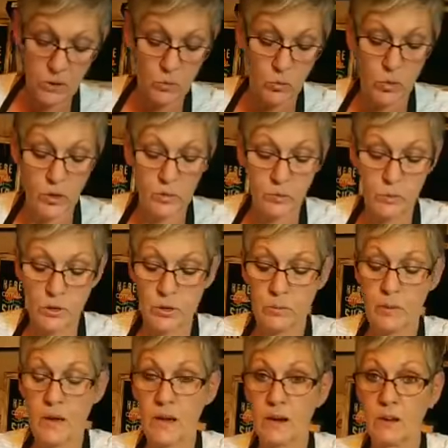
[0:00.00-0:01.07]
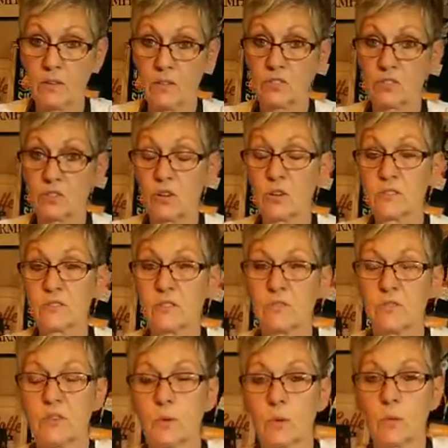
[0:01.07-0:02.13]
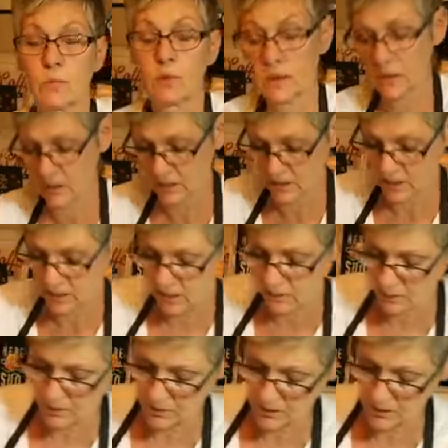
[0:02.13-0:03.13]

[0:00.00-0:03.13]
wouldn't put it back in the jar is if you were blending a couple of